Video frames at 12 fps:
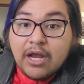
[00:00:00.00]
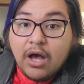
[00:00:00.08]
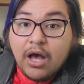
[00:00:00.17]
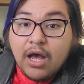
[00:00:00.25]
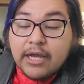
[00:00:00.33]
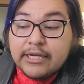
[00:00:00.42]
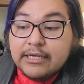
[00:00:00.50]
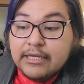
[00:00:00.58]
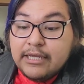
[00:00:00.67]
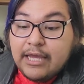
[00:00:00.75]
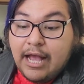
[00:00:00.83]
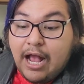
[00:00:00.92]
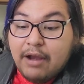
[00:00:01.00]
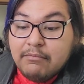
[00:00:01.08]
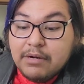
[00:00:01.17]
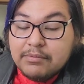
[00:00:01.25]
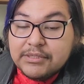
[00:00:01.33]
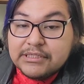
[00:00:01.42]
god. I
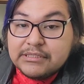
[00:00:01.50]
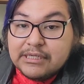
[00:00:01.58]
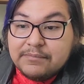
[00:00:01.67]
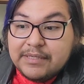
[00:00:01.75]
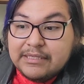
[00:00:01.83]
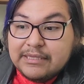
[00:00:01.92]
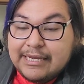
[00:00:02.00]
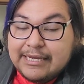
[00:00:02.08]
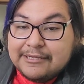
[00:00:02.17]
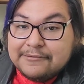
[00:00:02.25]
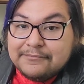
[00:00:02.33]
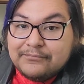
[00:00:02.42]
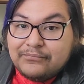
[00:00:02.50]
remember just like being like